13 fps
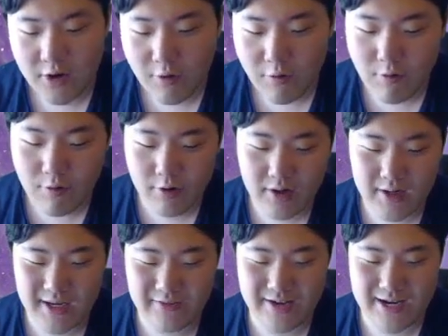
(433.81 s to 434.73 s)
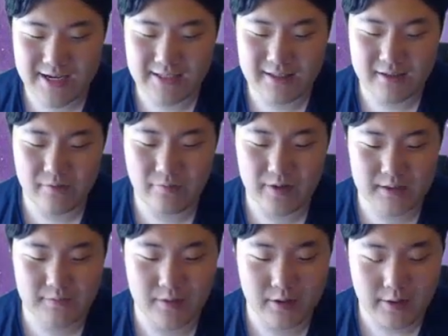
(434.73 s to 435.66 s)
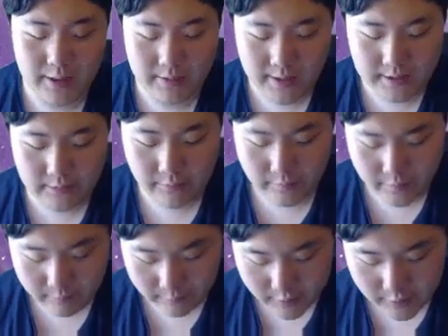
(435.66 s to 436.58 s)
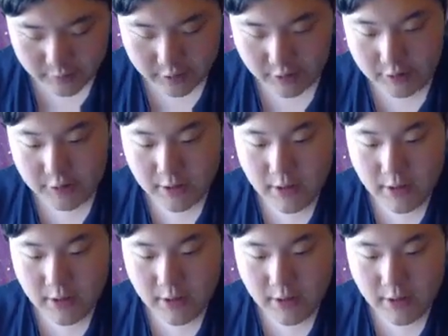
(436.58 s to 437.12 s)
Or if that is an offensive arcanine because it revealed wall charge,